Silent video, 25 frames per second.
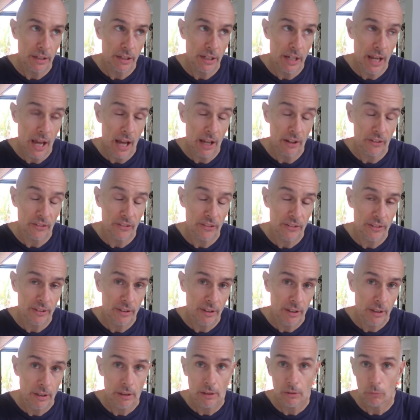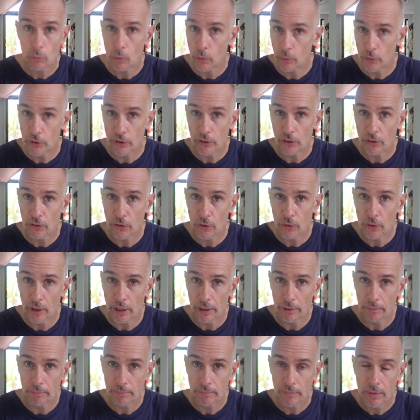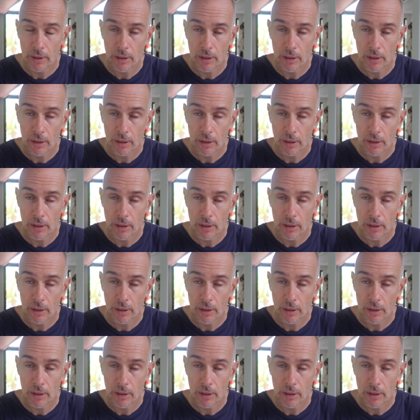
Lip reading: Yes, we was going to do that.